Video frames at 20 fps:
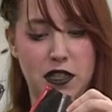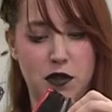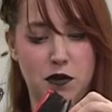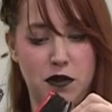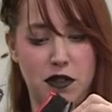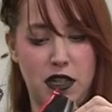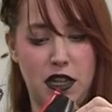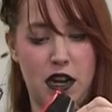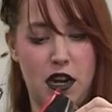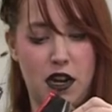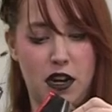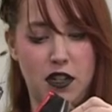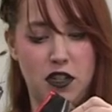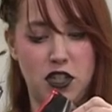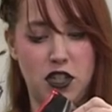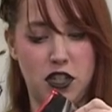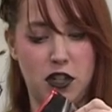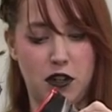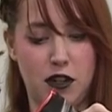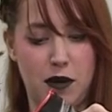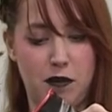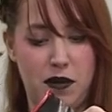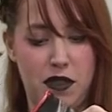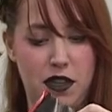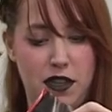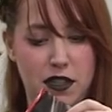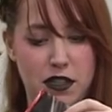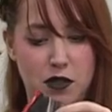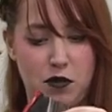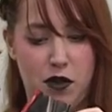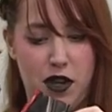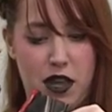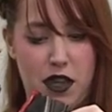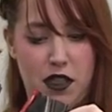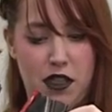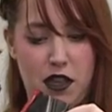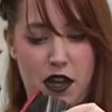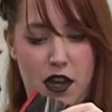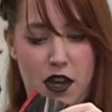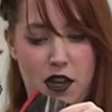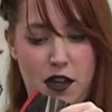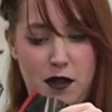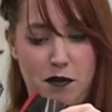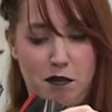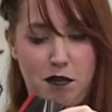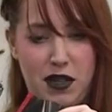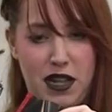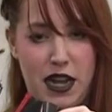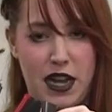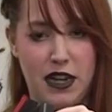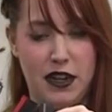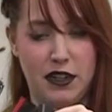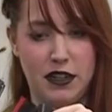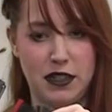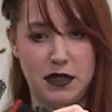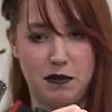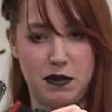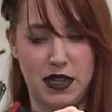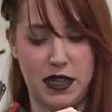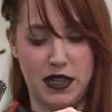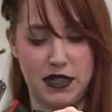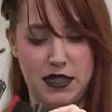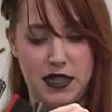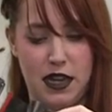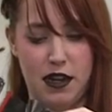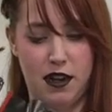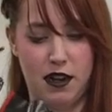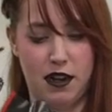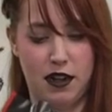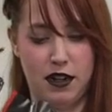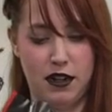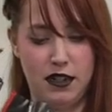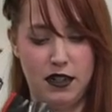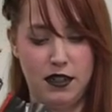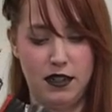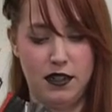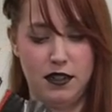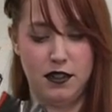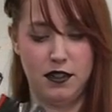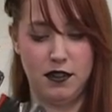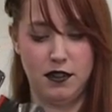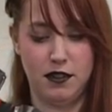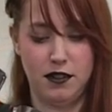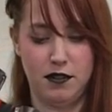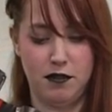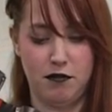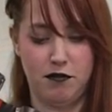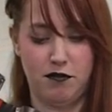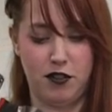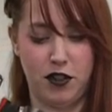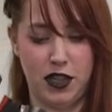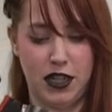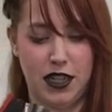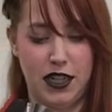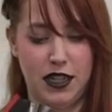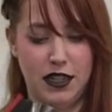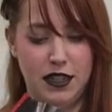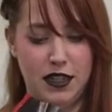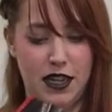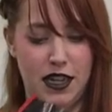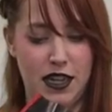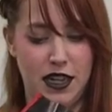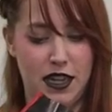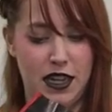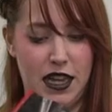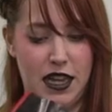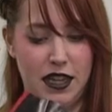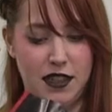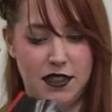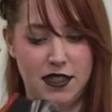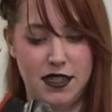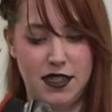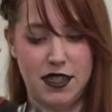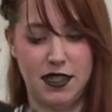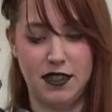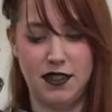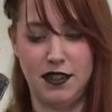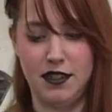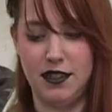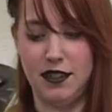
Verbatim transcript: it's really hard to grip these with um, pliers because they are fully encased